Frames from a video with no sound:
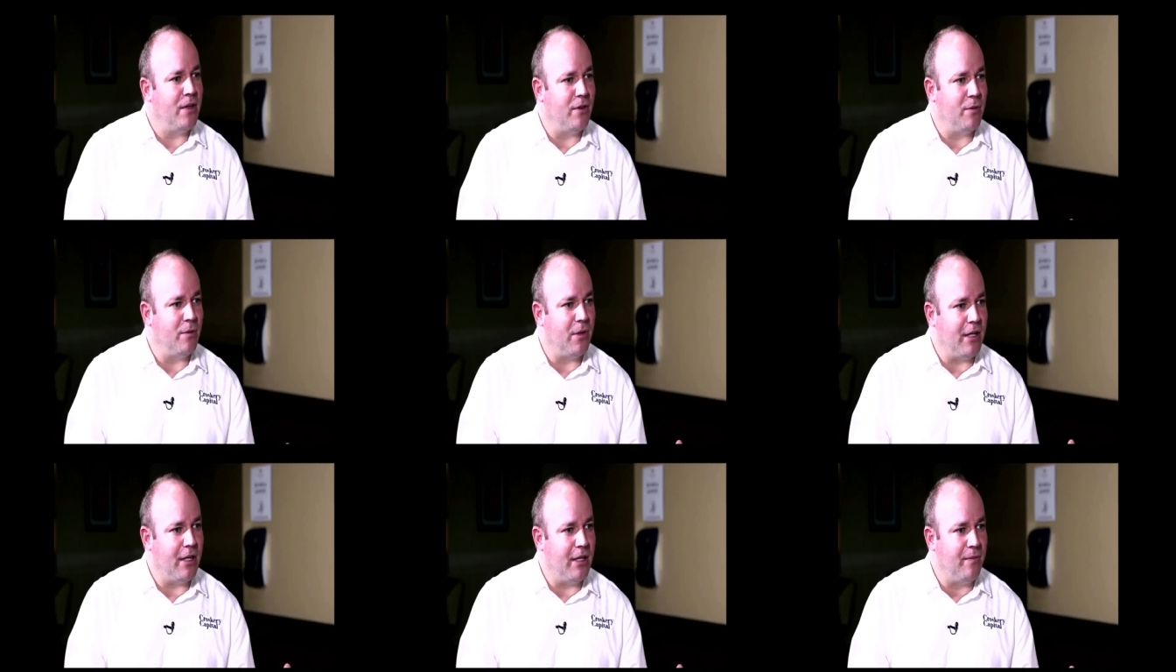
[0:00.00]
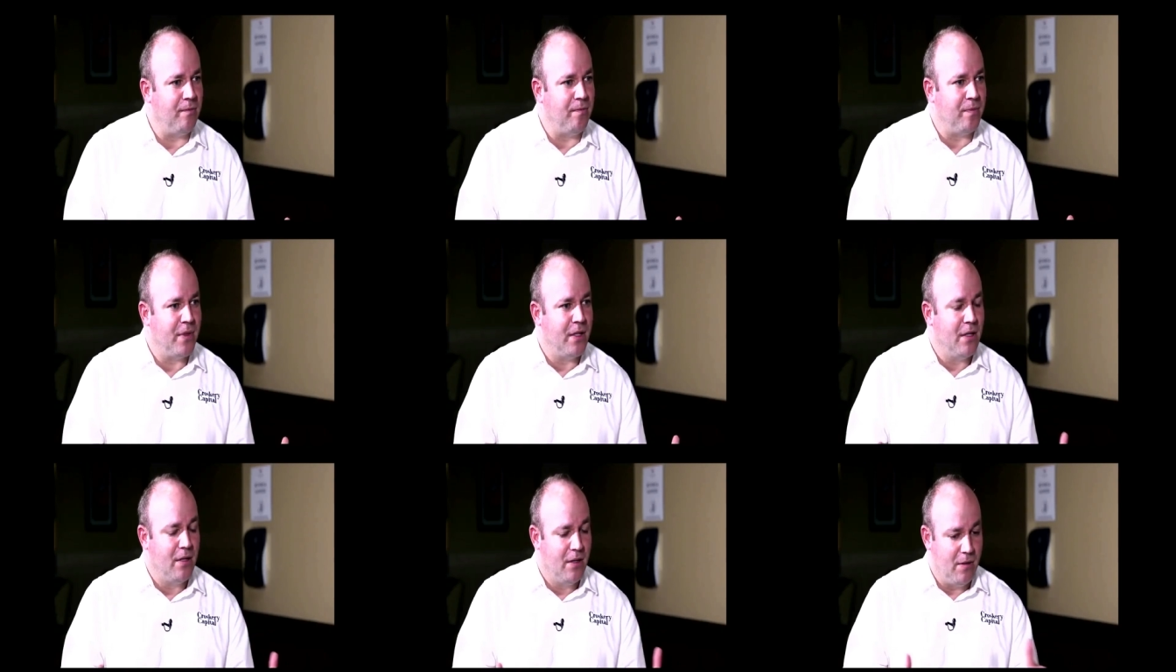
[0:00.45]
everybody.
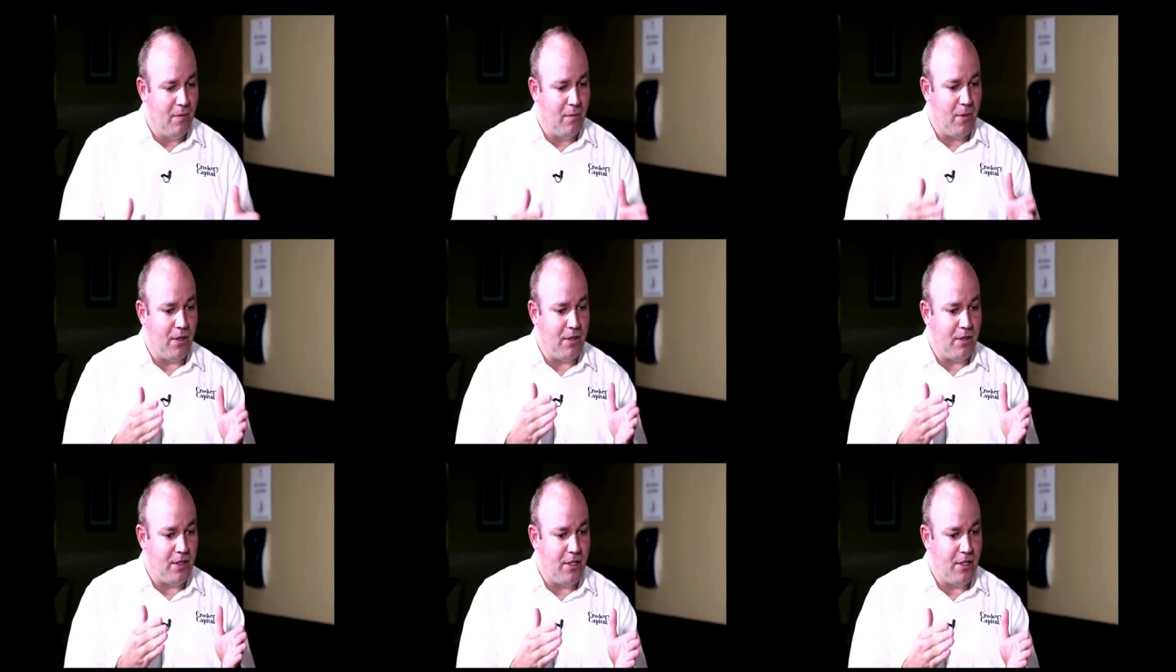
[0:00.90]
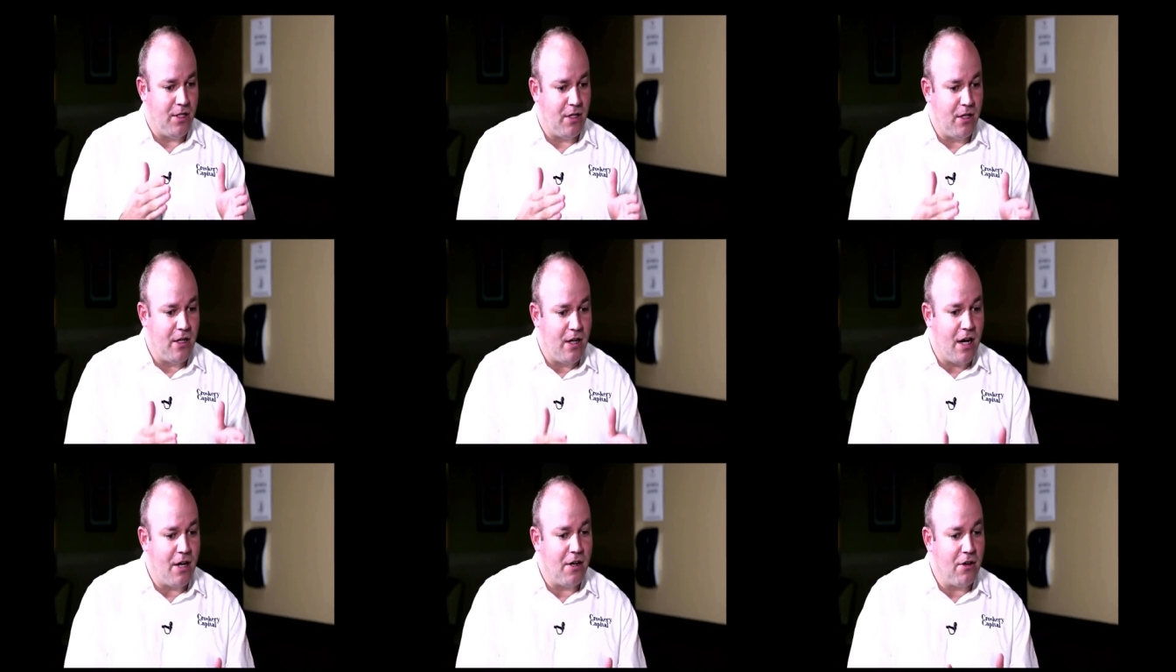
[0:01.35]
But you
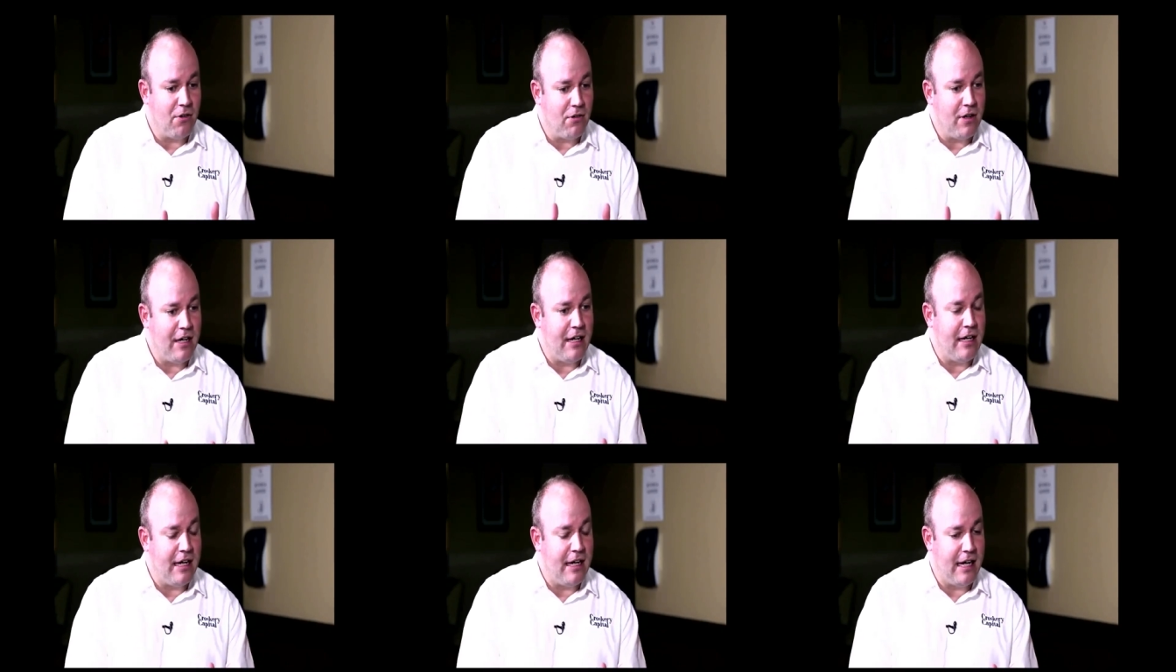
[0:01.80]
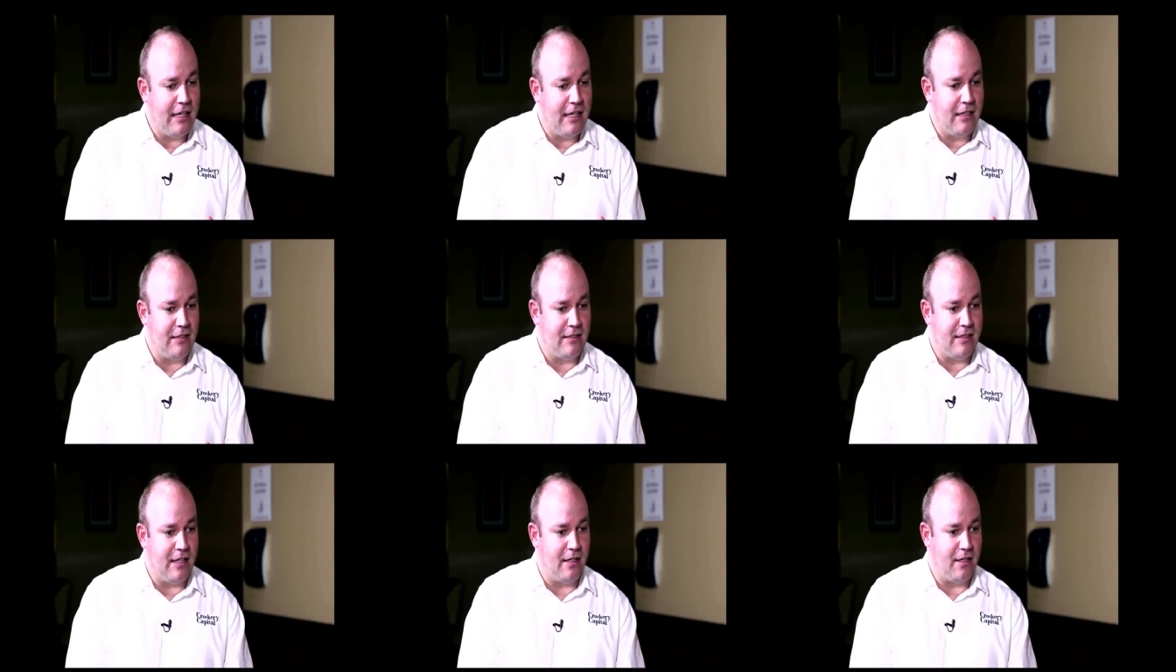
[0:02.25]
got to
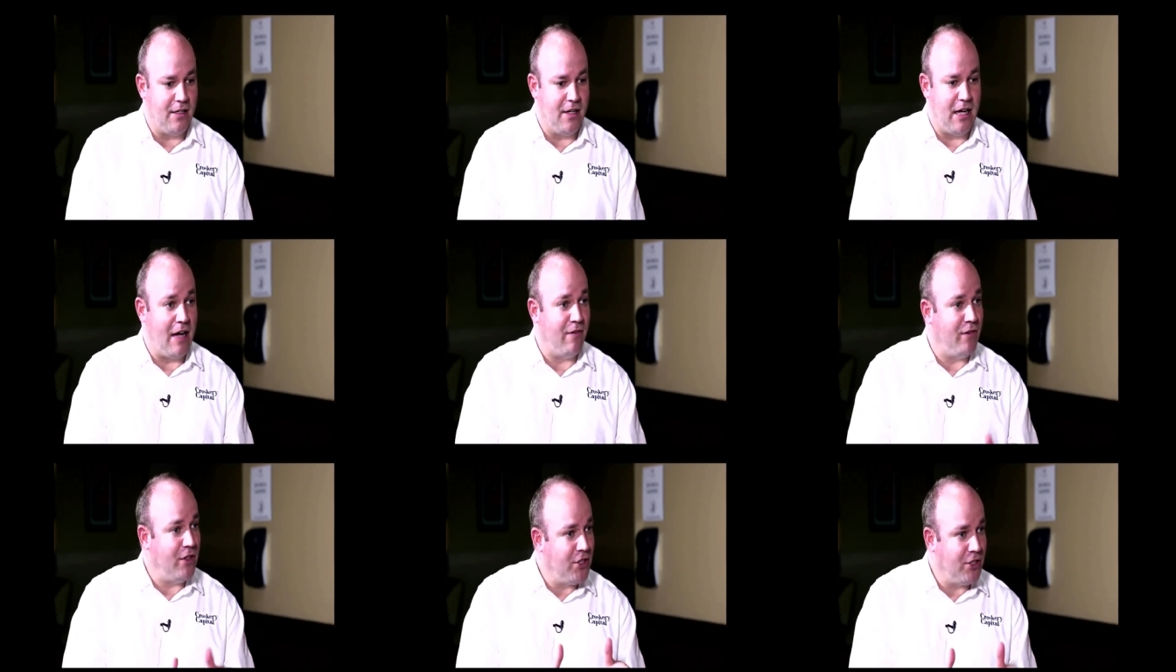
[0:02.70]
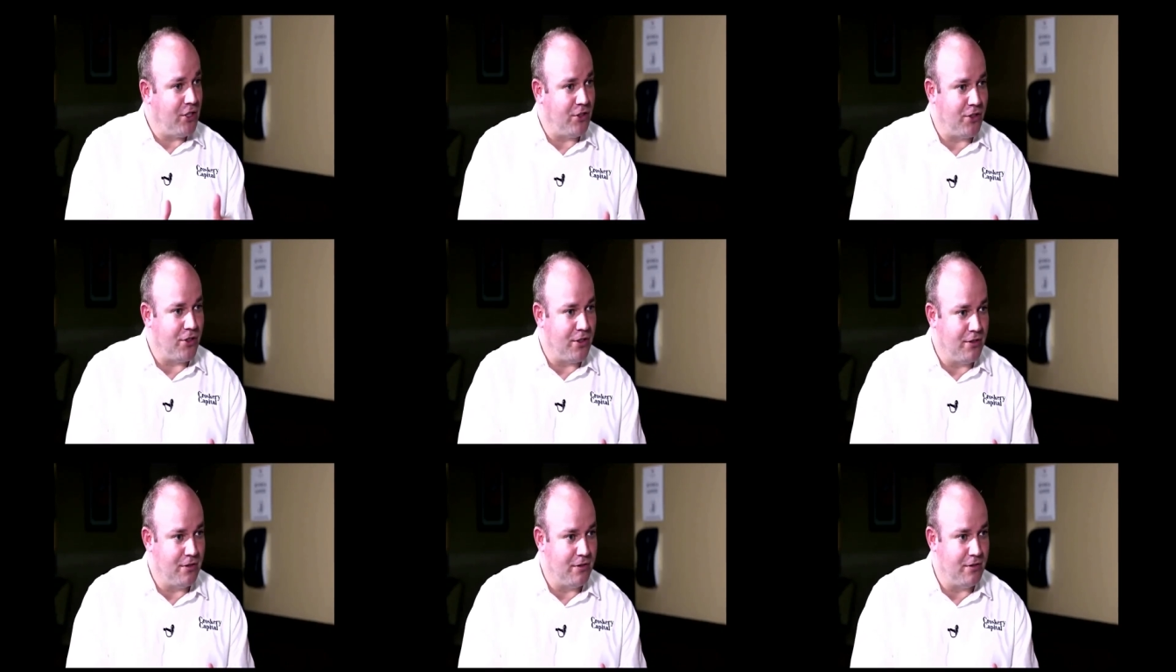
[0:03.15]
realize that you have your
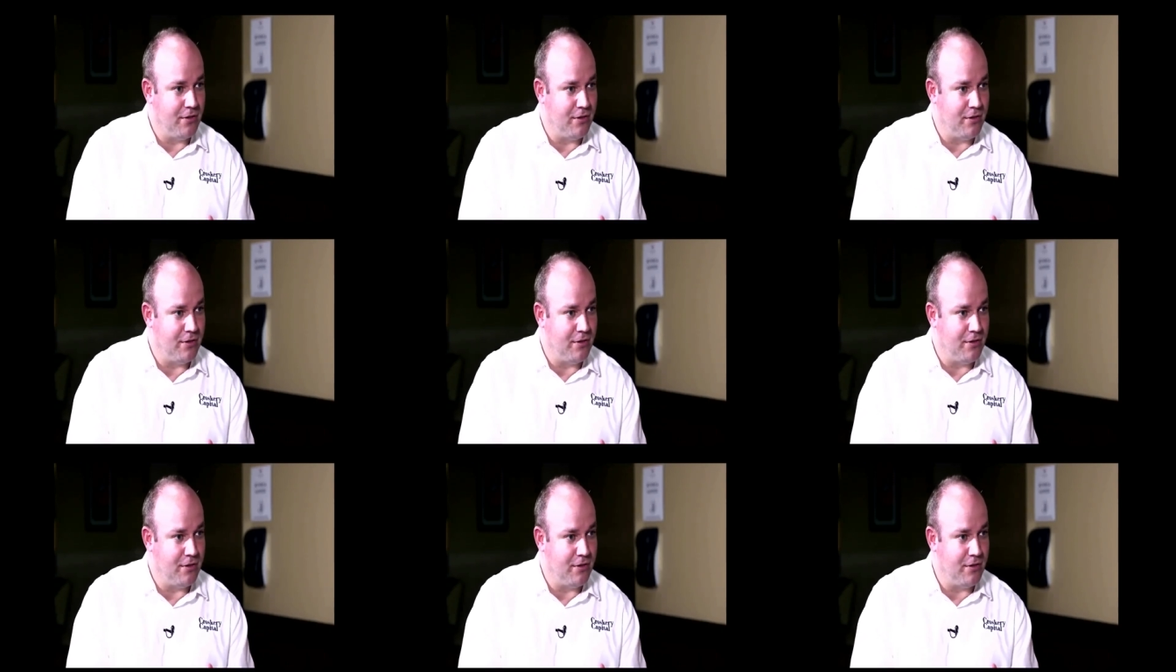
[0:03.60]
children,